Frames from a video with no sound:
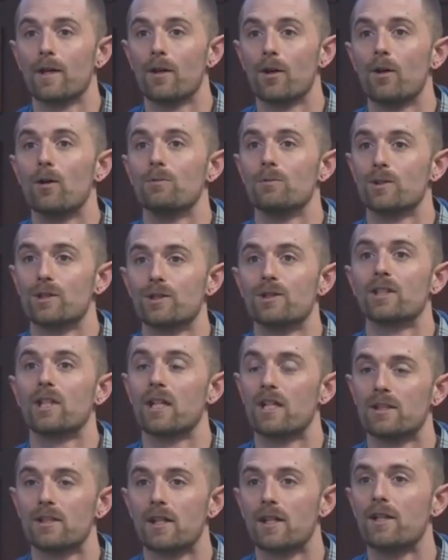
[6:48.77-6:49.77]
home just in
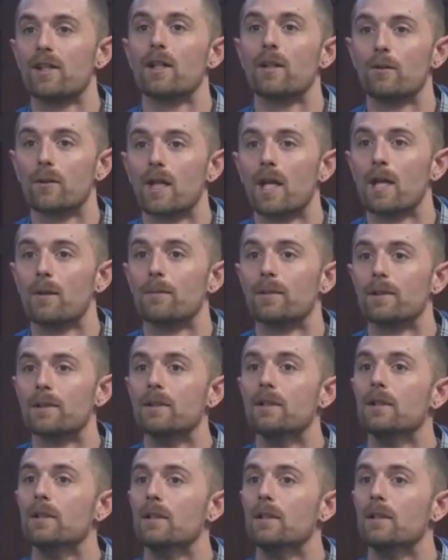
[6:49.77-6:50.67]
case anything would happen.